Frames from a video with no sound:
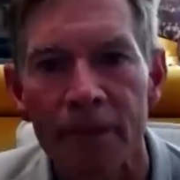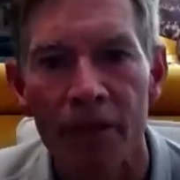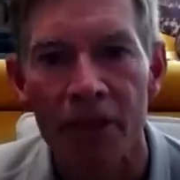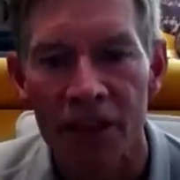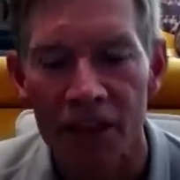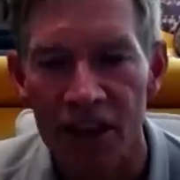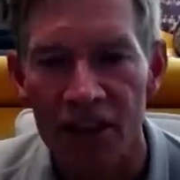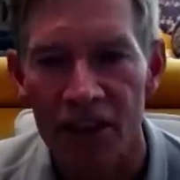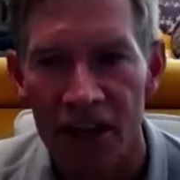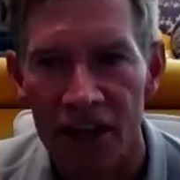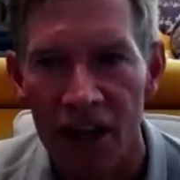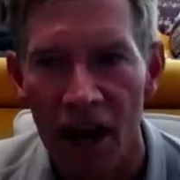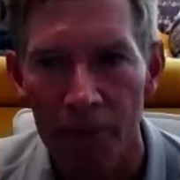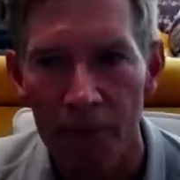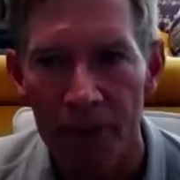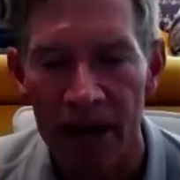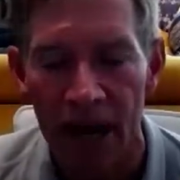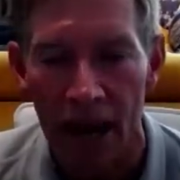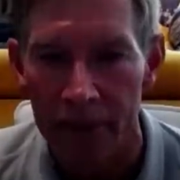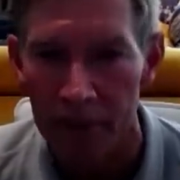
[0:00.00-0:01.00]
The
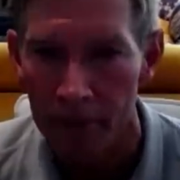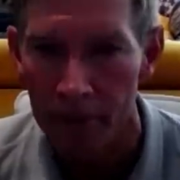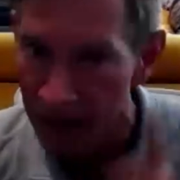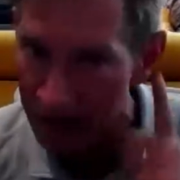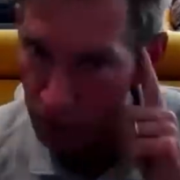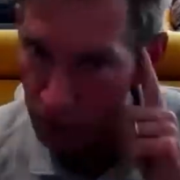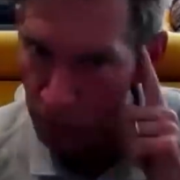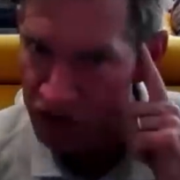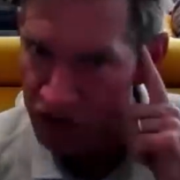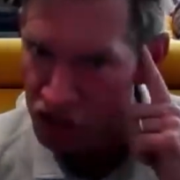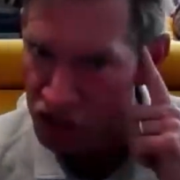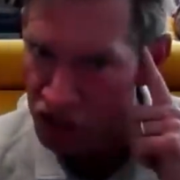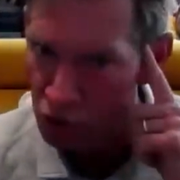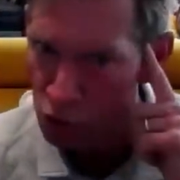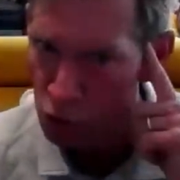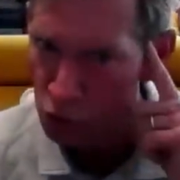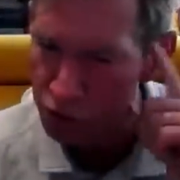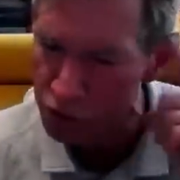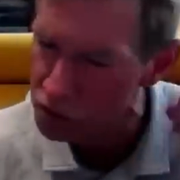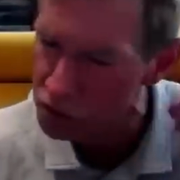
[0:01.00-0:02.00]
company, yeah. And by the way,
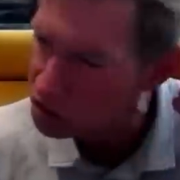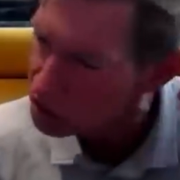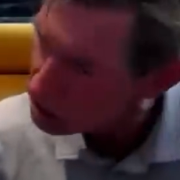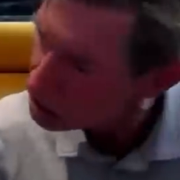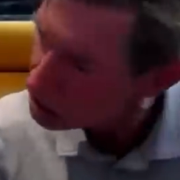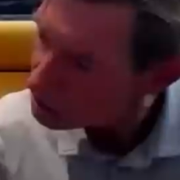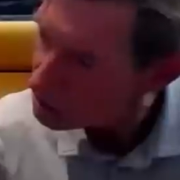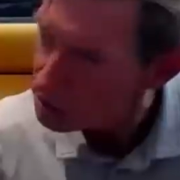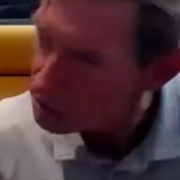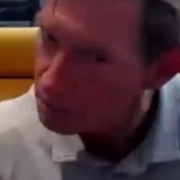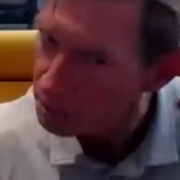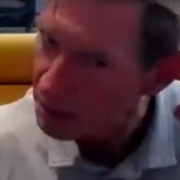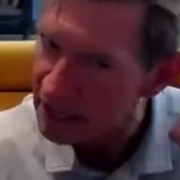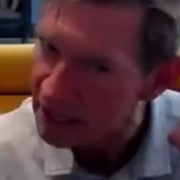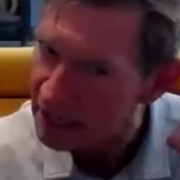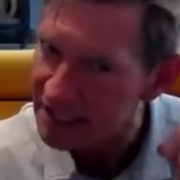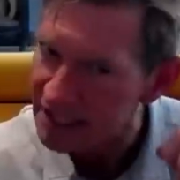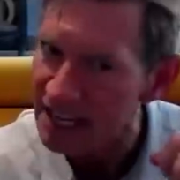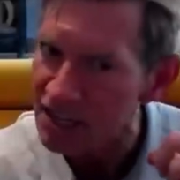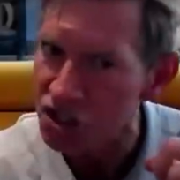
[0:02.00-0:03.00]
shareholders,
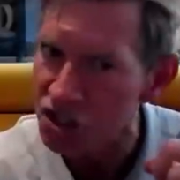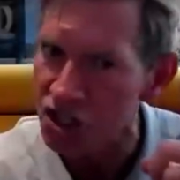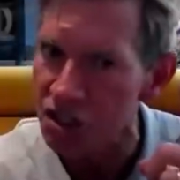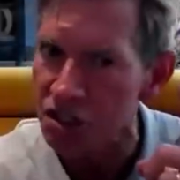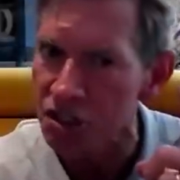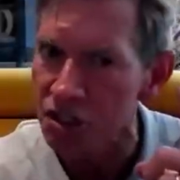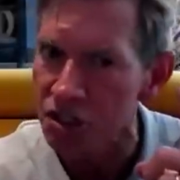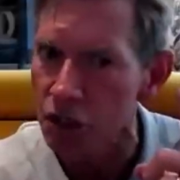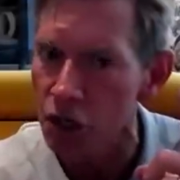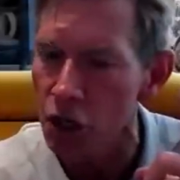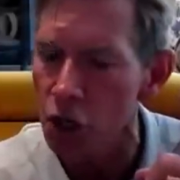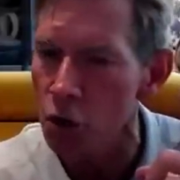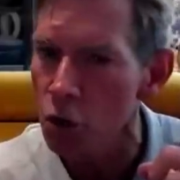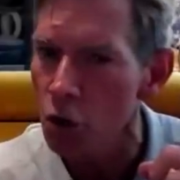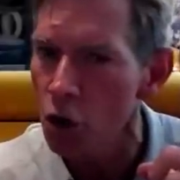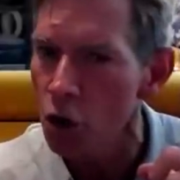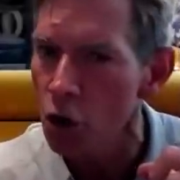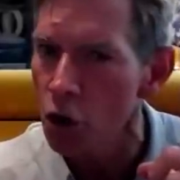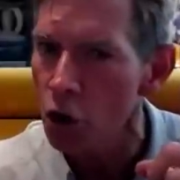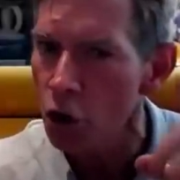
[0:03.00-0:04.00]
pay attention.
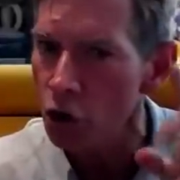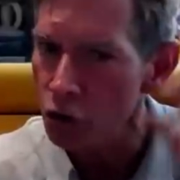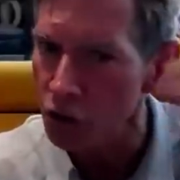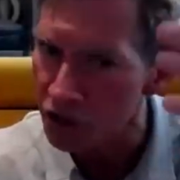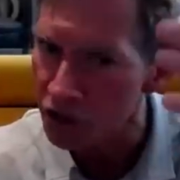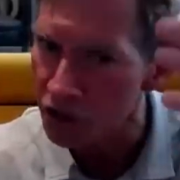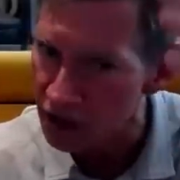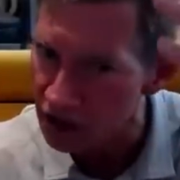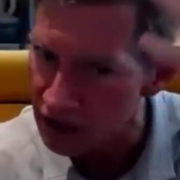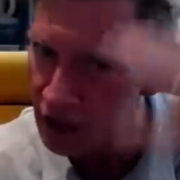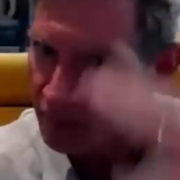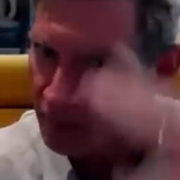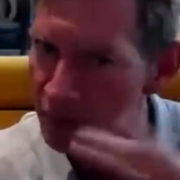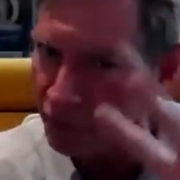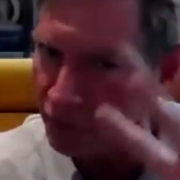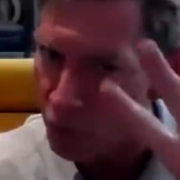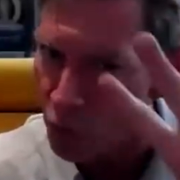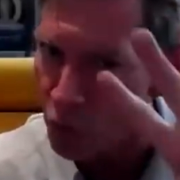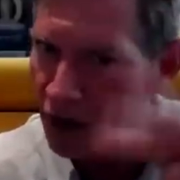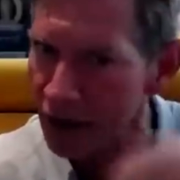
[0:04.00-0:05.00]
The number
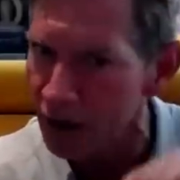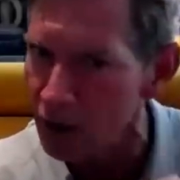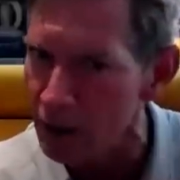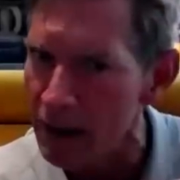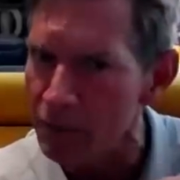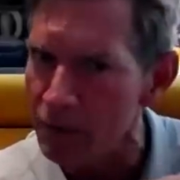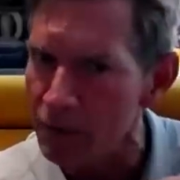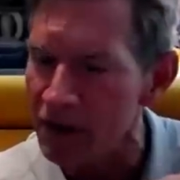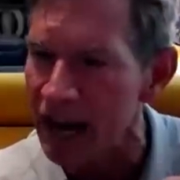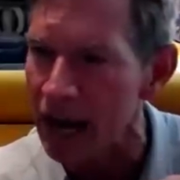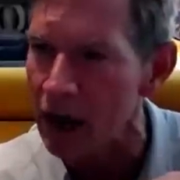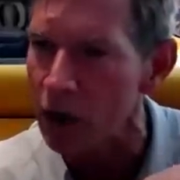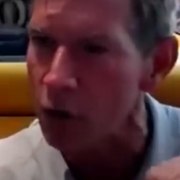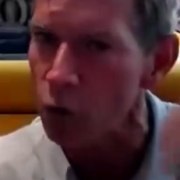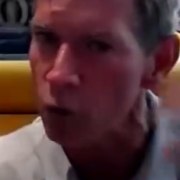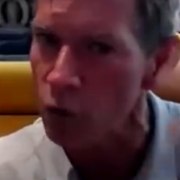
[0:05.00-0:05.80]
four, I remember now.